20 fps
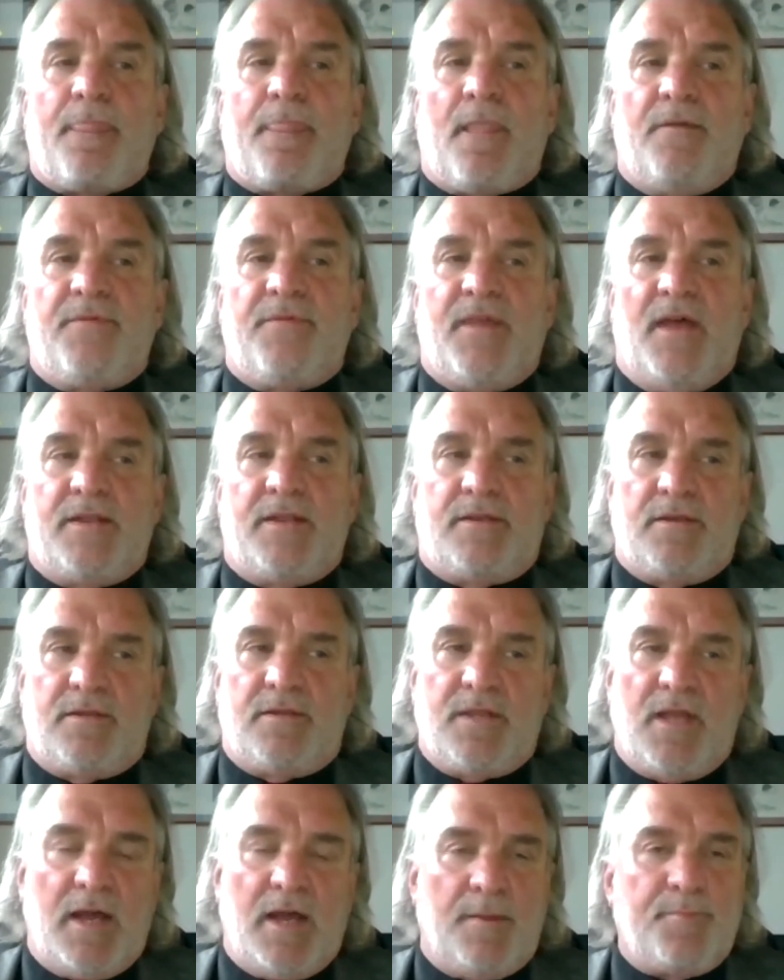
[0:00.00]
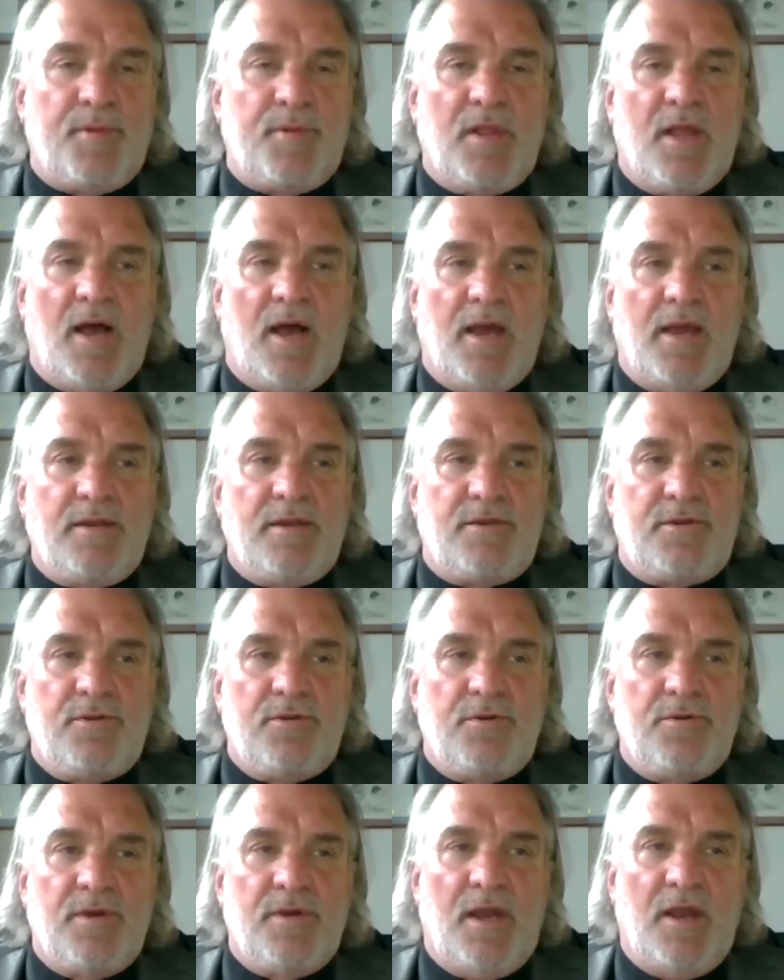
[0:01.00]
That does not apply
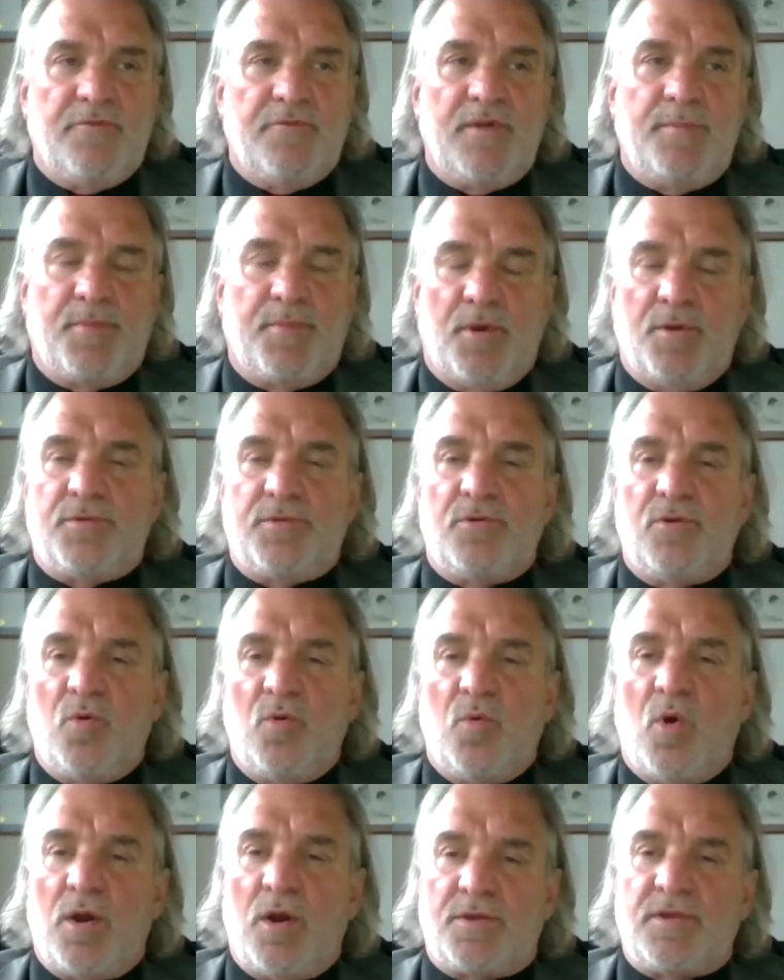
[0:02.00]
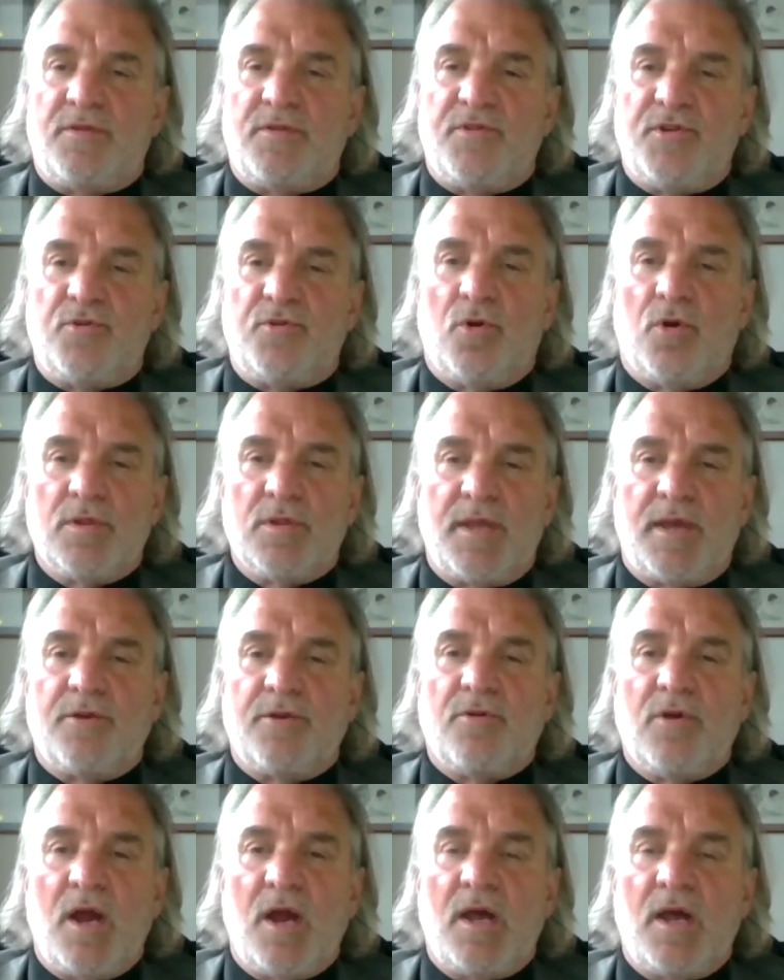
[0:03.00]
to every person who walks in the door later
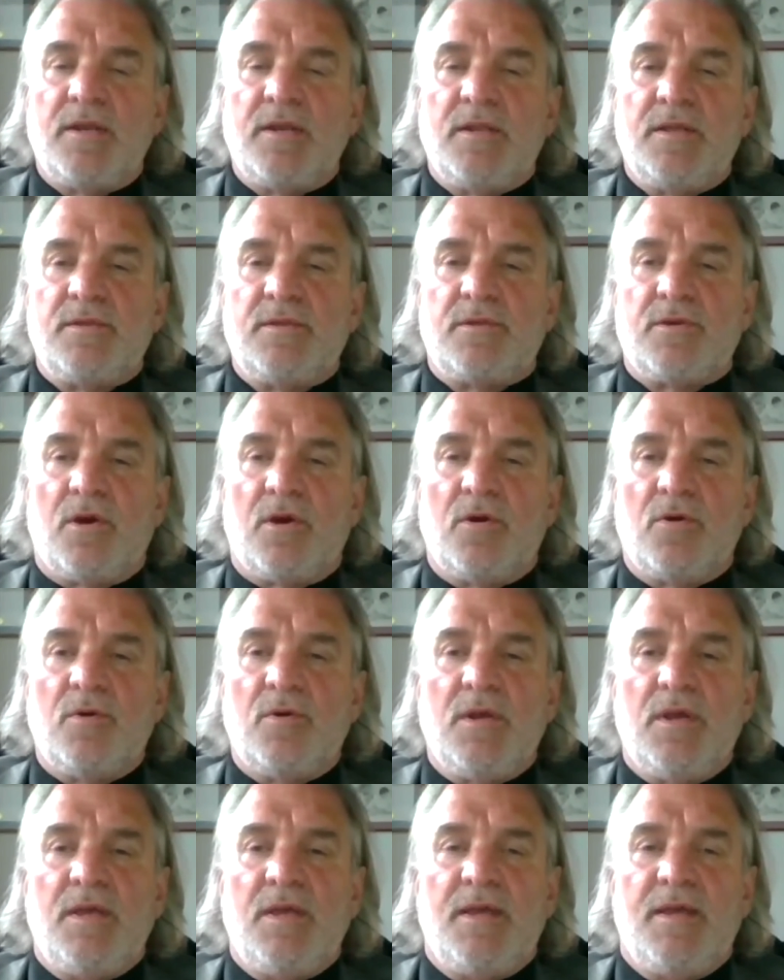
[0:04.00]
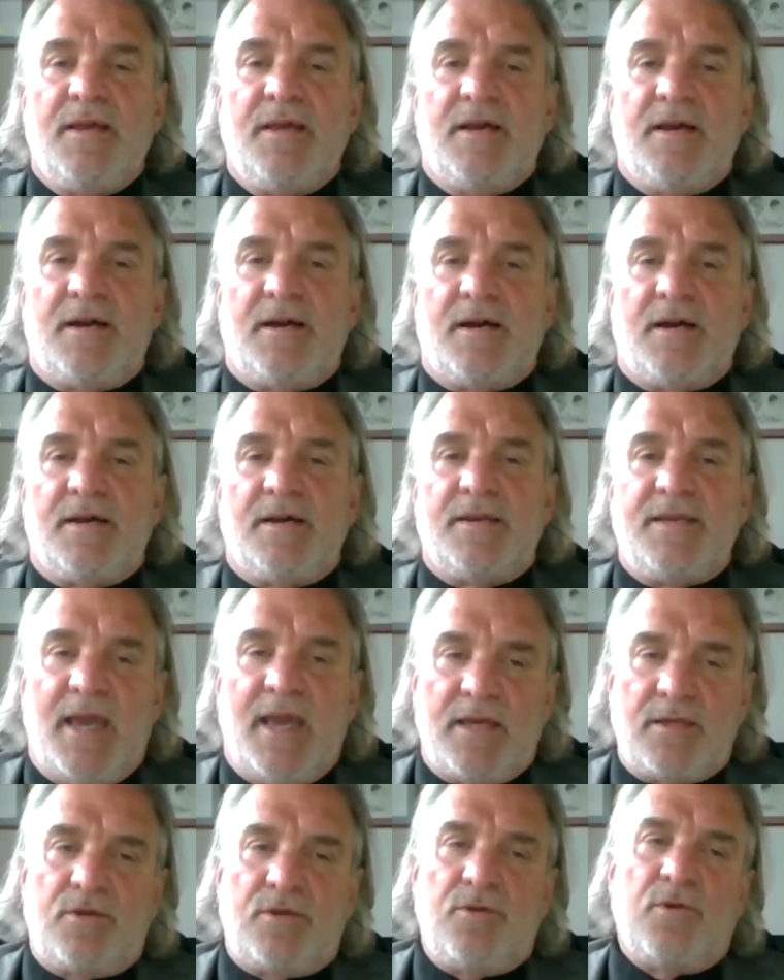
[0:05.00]
on. So
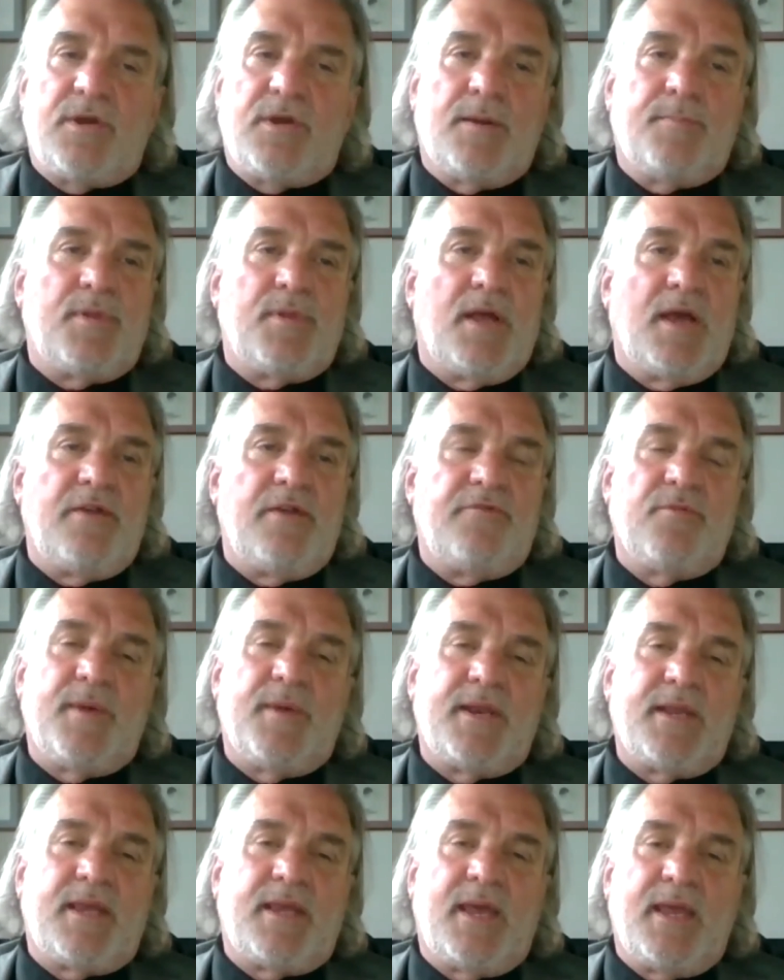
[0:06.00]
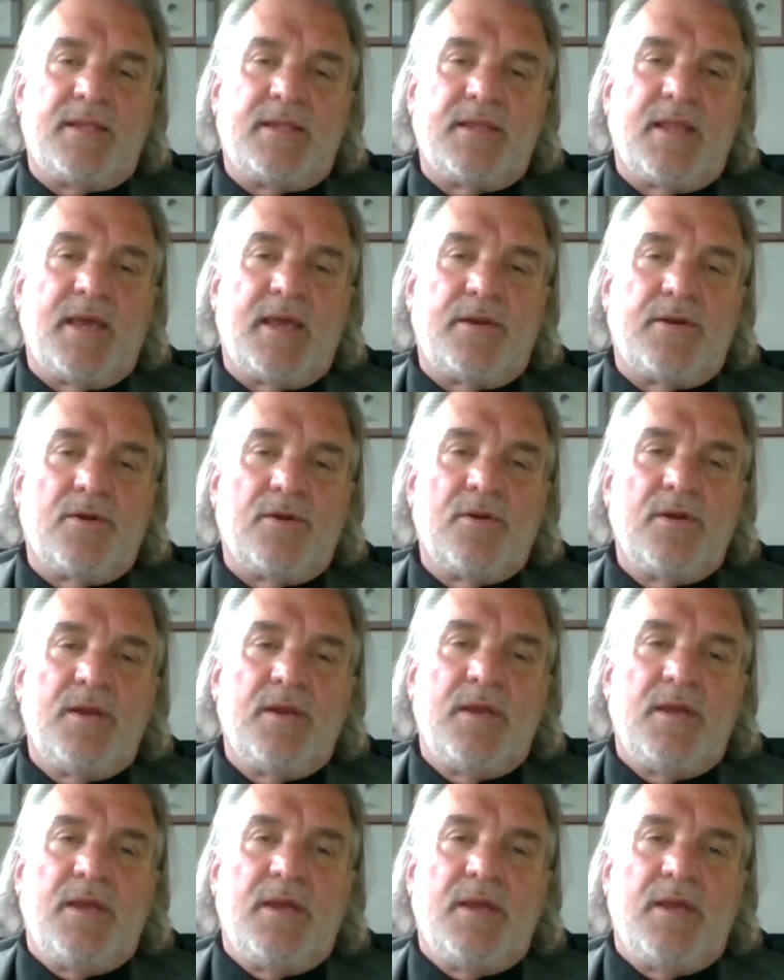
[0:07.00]
yes, you can apply for Medicaid later,